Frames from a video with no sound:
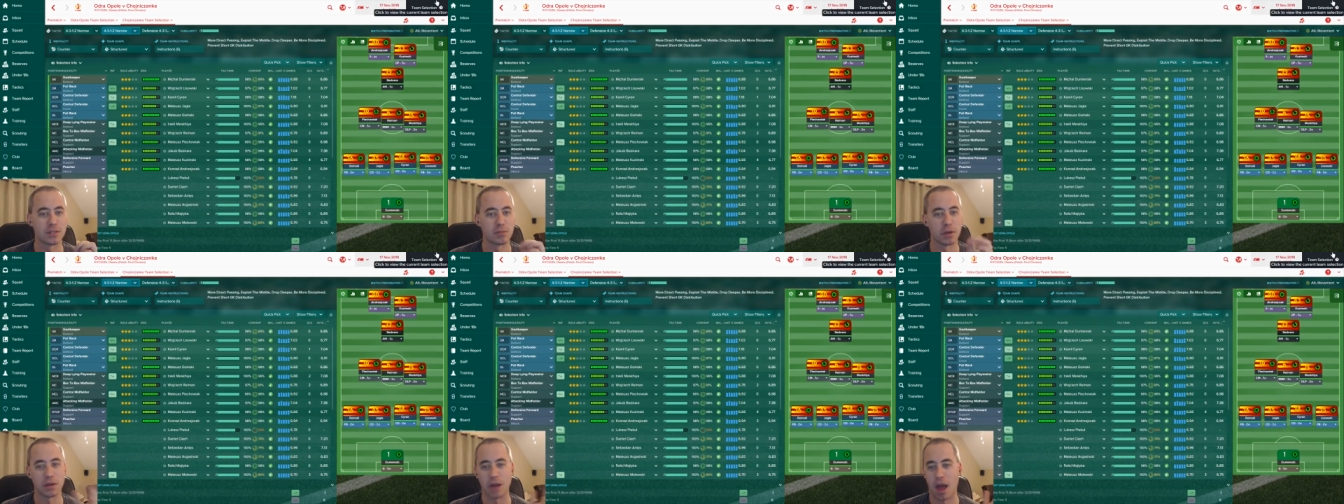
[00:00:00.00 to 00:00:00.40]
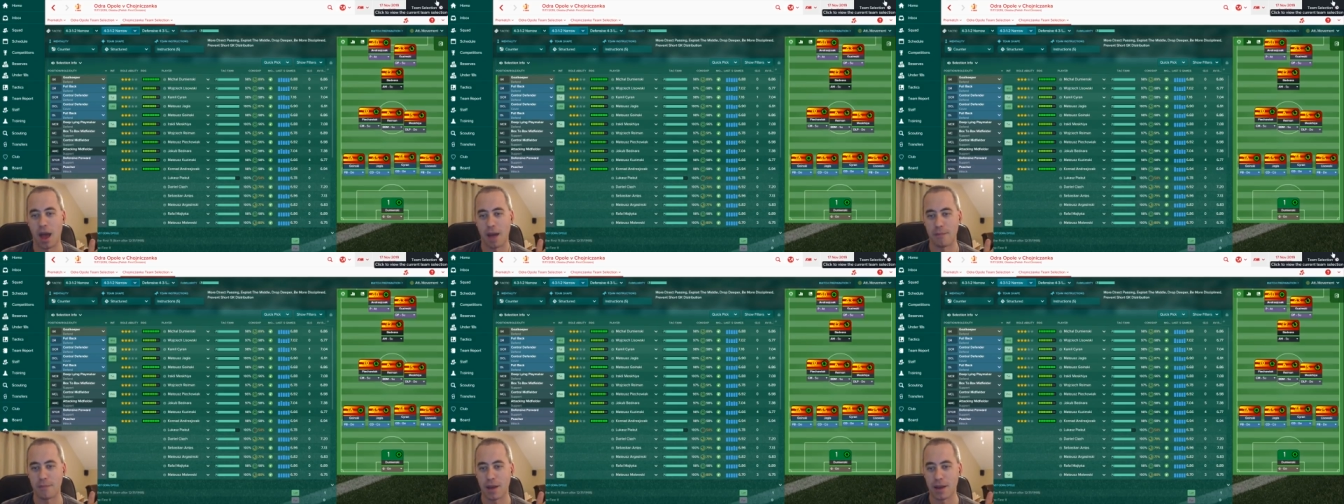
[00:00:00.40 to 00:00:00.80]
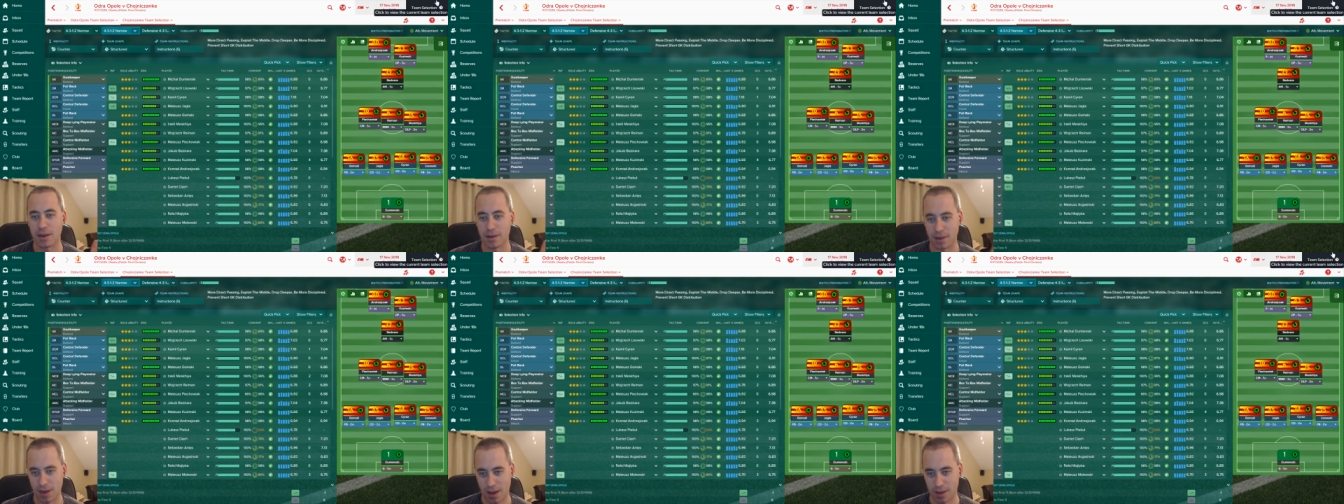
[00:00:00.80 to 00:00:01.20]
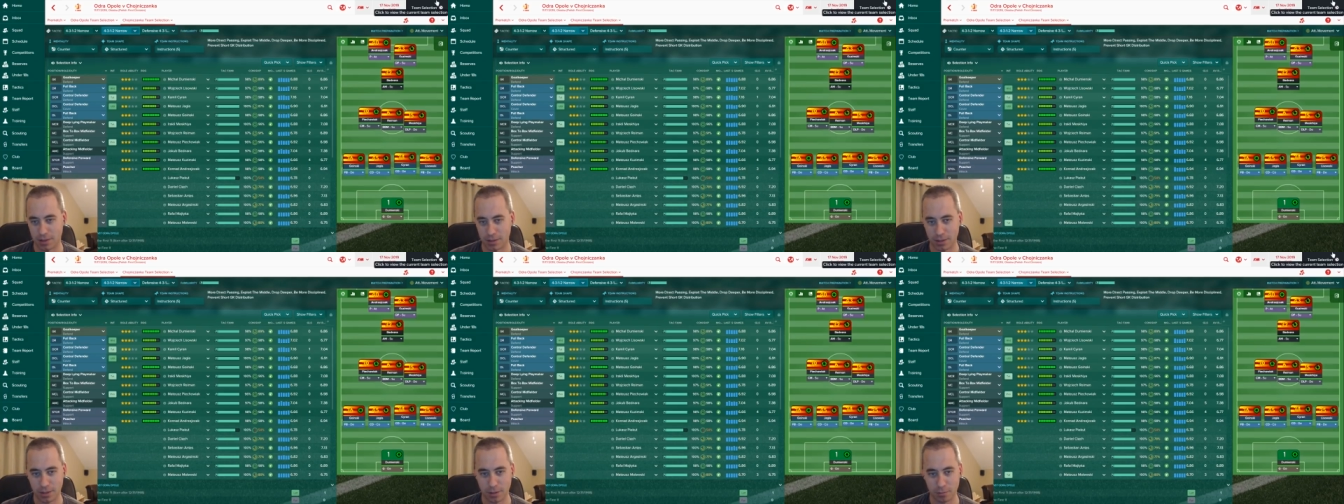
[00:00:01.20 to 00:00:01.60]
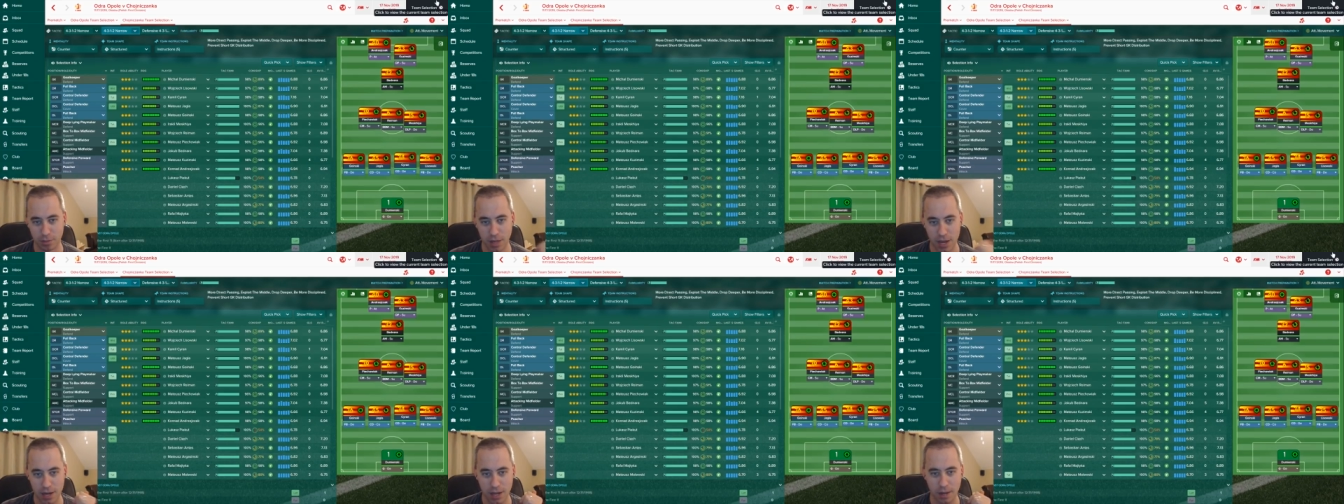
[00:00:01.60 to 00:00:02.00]
But I'm not
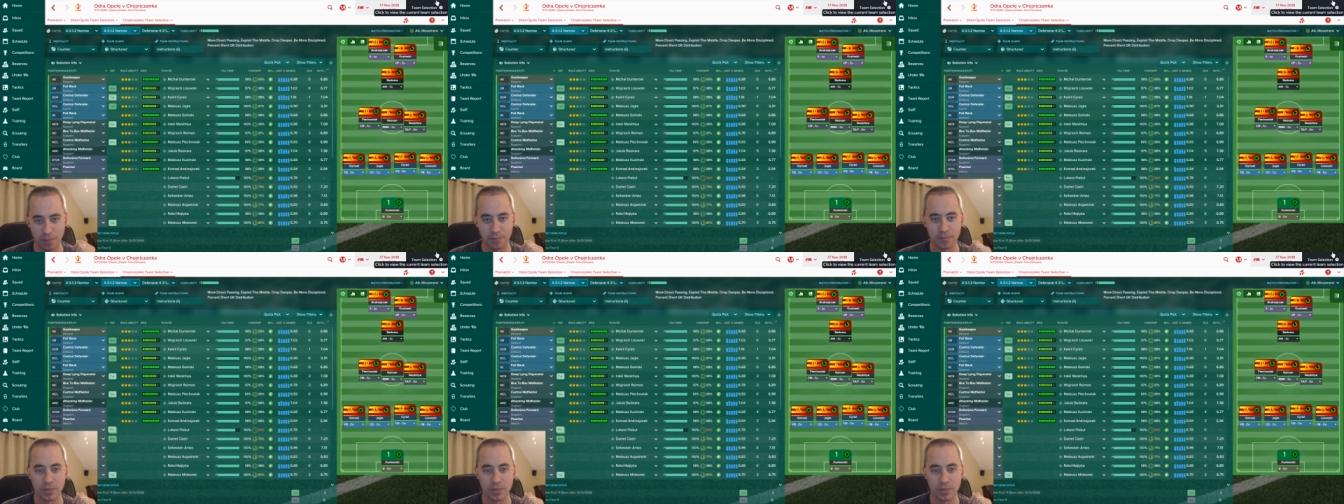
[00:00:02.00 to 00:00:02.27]
complaining.